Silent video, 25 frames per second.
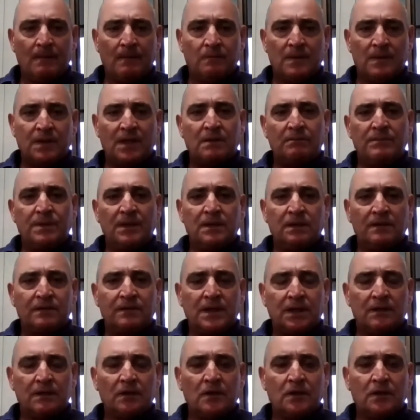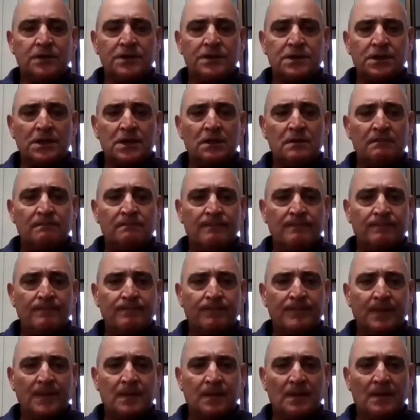when they bring the technology in.
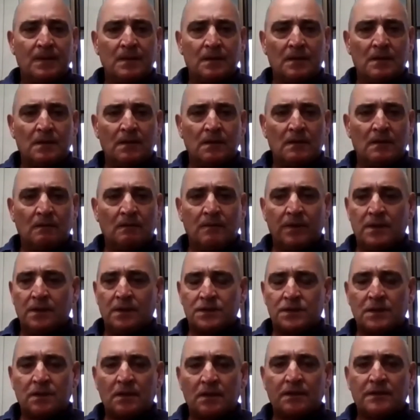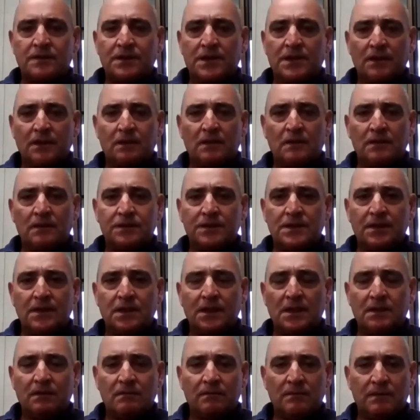We use a lot of technology
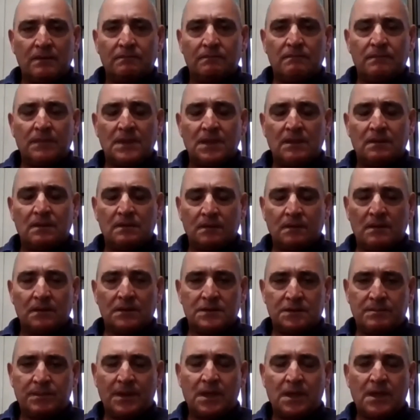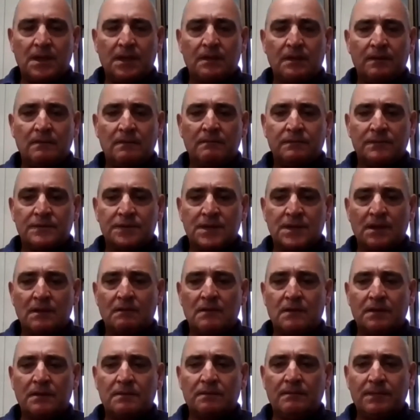here with like spraying and
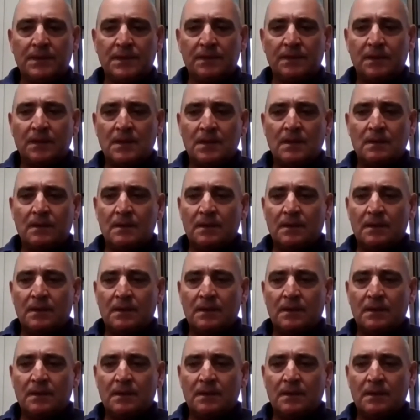so on, but